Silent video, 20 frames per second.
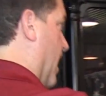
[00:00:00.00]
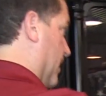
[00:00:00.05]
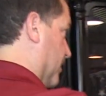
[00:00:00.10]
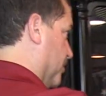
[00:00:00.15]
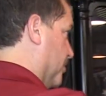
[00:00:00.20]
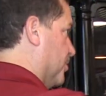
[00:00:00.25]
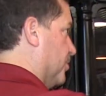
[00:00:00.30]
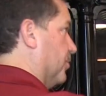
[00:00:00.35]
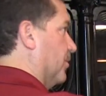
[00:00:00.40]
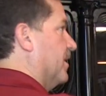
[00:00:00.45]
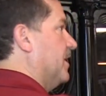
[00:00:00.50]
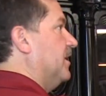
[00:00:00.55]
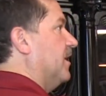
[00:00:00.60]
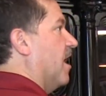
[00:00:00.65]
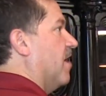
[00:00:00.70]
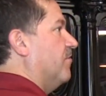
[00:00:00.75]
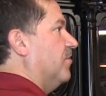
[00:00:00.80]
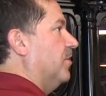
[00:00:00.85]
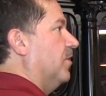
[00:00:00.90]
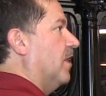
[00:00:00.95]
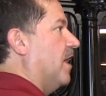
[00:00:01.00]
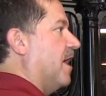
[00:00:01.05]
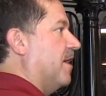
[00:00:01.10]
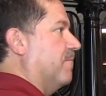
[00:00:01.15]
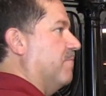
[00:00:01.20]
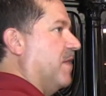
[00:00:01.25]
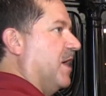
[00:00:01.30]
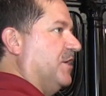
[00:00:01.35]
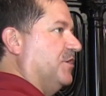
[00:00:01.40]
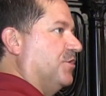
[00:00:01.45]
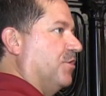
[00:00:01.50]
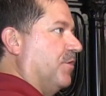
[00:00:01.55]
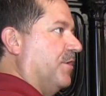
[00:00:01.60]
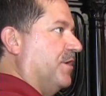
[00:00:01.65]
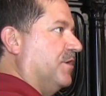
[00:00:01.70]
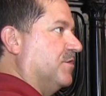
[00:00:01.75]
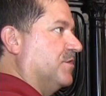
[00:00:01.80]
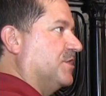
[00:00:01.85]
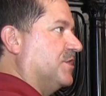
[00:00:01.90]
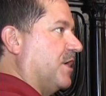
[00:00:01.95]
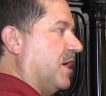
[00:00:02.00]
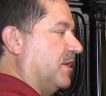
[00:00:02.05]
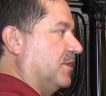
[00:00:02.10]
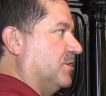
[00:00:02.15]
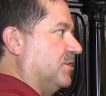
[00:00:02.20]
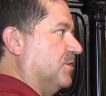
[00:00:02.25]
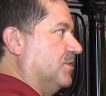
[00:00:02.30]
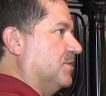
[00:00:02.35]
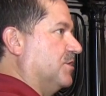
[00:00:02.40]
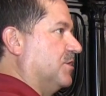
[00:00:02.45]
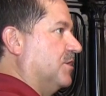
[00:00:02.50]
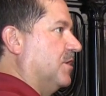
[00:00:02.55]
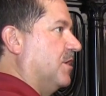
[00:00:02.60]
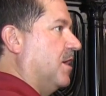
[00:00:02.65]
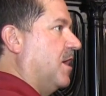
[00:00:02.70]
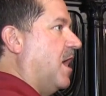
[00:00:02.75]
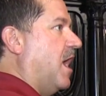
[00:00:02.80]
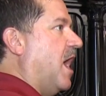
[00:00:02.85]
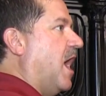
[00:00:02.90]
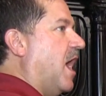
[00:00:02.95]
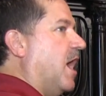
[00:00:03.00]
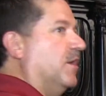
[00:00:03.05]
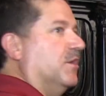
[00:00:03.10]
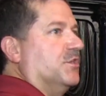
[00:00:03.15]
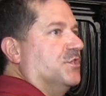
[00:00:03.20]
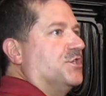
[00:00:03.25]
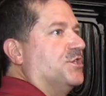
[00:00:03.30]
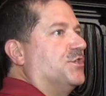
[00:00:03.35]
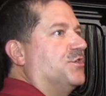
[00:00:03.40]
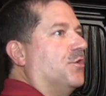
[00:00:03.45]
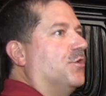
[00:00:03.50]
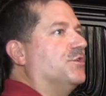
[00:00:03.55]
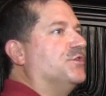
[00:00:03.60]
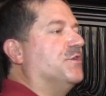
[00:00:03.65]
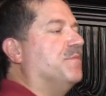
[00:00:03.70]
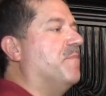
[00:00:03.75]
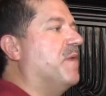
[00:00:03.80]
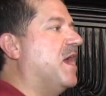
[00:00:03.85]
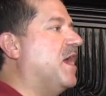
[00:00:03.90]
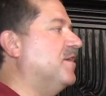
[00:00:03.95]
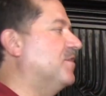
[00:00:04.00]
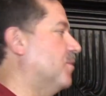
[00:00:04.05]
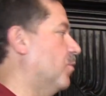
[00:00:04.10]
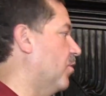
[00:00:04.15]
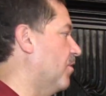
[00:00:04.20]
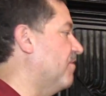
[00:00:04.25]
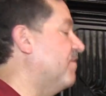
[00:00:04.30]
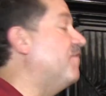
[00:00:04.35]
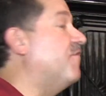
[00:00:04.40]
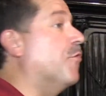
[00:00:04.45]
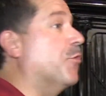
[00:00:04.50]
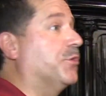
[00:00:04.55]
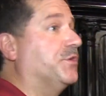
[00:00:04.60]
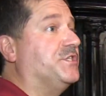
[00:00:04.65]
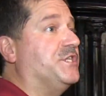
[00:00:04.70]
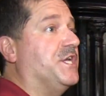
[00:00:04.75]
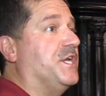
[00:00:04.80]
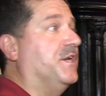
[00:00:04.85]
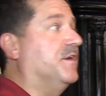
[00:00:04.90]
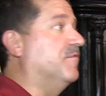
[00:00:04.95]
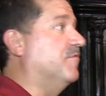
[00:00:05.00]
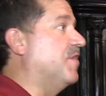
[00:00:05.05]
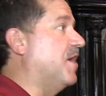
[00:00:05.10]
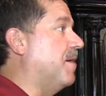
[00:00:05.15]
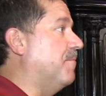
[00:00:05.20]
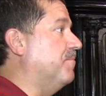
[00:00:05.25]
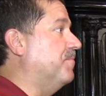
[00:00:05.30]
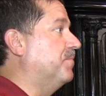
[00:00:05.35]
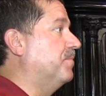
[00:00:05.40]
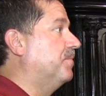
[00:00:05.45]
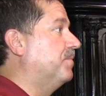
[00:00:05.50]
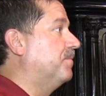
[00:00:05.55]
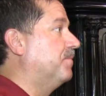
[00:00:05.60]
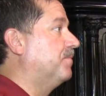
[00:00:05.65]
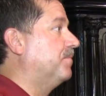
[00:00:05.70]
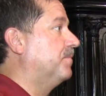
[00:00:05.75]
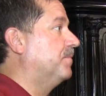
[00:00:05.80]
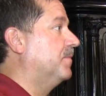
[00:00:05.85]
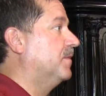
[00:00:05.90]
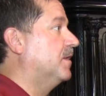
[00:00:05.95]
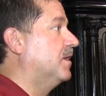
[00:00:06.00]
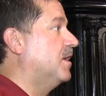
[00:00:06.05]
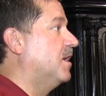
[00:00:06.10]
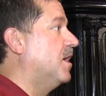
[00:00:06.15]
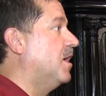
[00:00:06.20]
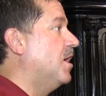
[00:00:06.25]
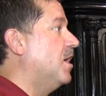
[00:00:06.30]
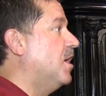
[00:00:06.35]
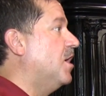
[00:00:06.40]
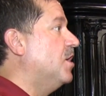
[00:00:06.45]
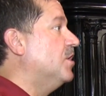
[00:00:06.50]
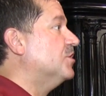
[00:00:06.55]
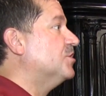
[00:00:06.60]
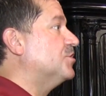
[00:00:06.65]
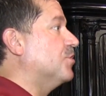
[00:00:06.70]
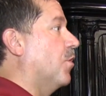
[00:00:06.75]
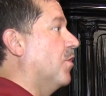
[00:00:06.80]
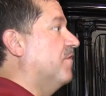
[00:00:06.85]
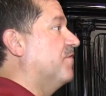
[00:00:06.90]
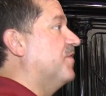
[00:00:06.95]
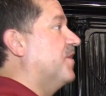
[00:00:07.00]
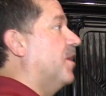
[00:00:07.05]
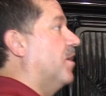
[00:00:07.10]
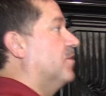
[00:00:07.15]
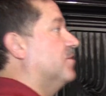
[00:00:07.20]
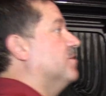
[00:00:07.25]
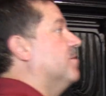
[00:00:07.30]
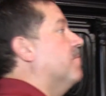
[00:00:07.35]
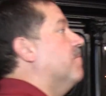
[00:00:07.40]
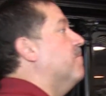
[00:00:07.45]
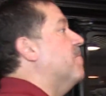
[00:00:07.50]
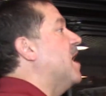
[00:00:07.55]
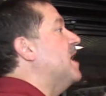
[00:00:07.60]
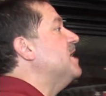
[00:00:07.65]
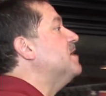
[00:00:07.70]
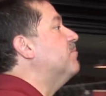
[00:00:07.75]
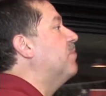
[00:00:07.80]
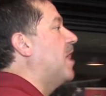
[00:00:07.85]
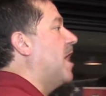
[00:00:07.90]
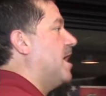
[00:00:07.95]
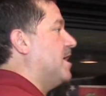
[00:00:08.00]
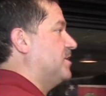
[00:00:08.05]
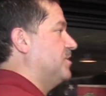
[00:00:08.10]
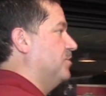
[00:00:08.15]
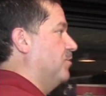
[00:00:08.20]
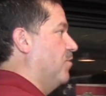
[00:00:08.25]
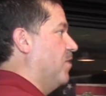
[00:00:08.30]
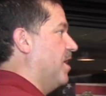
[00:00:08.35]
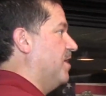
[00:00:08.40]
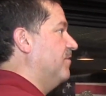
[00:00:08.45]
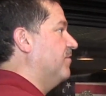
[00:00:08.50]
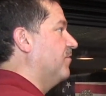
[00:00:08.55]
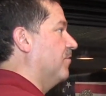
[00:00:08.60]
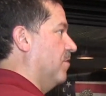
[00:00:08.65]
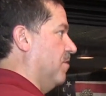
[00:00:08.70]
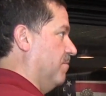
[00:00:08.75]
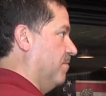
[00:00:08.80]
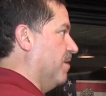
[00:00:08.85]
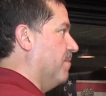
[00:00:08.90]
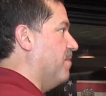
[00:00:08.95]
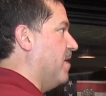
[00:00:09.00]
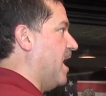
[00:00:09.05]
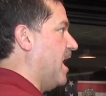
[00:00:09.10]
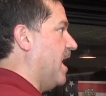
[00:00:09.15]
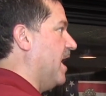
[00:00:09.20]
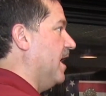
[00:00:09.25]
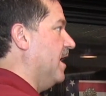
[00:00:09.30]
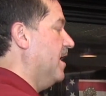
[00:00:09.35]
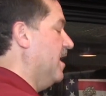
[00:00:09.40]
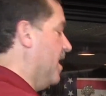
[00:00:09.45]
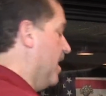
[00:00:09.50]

at street level at major intersections. And in Sturgeon Bay, there were 14 of them. So if they're many blocks away from the bay,